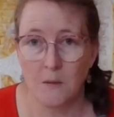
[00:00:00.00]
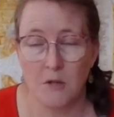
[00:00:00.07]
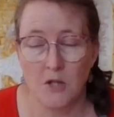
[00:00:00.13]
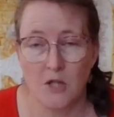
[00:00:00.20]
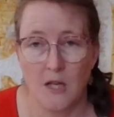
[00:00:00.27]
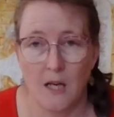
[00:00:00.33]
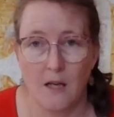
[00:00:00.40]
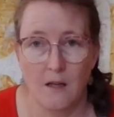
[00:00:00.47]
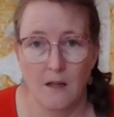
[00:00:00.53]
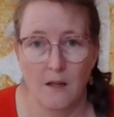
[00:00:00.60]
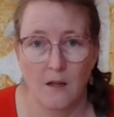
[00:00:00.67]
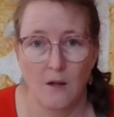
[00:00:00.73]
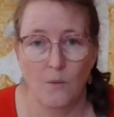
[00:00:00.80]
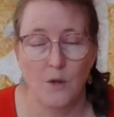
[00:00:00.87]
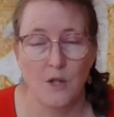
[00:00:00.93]
machine,
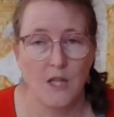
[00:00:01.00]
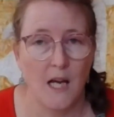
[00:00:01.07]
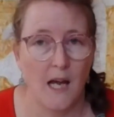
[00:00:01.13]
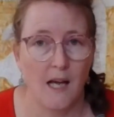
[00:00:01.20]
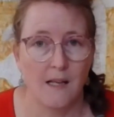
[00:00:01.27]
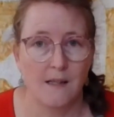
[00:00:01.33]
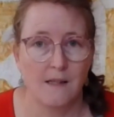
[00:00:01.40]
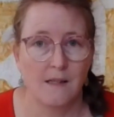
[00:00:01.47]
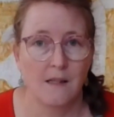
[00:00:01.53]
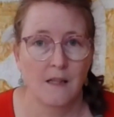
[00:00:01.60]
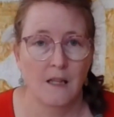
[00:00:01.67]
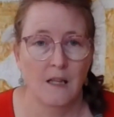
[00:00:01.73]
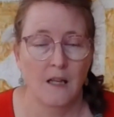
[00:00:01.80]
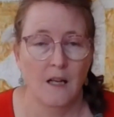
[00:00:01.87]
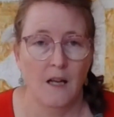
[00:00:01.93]
which has
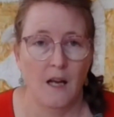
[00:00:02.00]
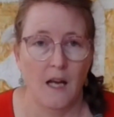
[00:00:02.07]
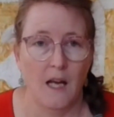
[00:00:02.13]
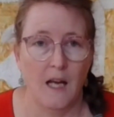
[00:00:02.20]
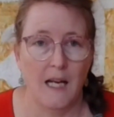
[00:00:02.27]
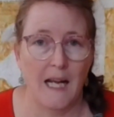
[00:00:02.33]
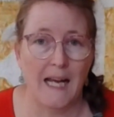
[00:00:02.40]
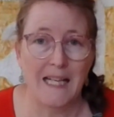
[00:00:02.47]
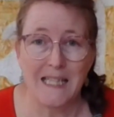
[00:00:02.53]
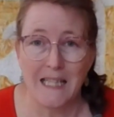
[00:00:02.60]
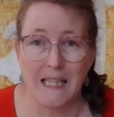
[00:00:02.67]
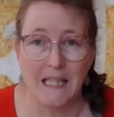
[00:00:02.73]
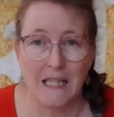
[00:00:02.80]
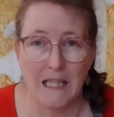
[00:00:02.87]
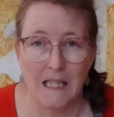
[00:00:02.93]
an
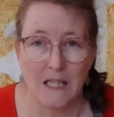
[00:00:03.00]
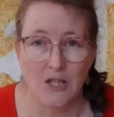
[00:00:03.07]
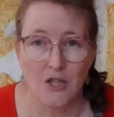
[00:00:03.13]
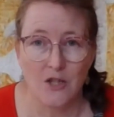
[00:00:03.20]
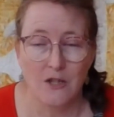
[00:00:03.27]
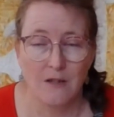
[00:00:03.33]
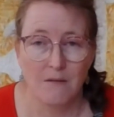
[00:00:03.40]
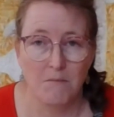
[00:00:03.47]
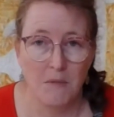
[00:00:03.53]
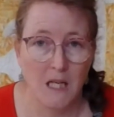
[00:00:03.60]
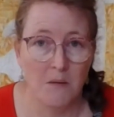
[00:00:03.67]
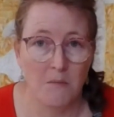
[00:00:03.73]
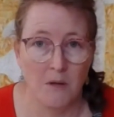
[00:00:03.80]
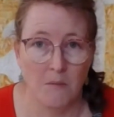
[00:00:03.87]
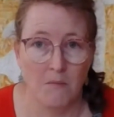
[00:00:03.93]
18-inch
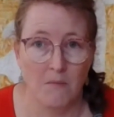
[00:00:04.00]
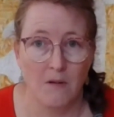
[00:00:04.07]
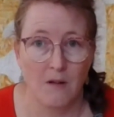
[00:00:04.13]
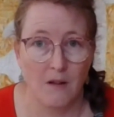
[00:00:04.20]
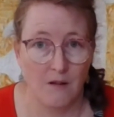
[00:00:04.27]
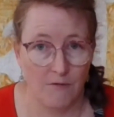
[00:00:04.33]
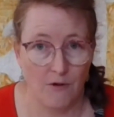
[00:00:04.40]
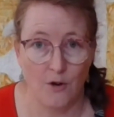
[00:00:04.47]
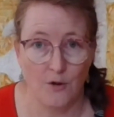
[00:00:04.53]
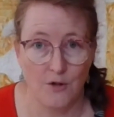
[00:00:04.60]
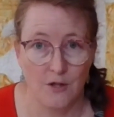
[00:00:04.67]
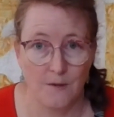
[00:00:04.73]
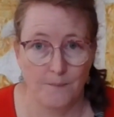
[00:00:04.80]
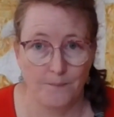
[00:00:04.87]
minimum throat.